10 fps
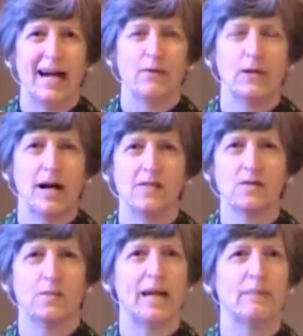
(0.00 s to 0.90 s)
and will
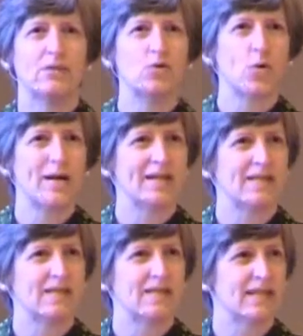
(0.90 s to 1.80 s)
also be able to join
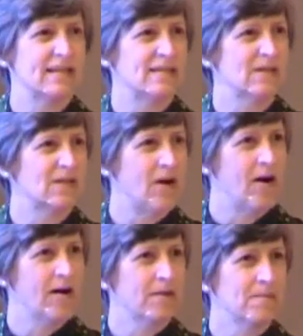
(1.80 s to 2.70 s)
us in
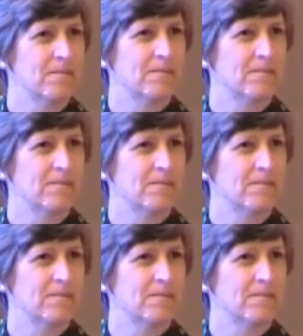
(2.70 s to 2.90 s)
song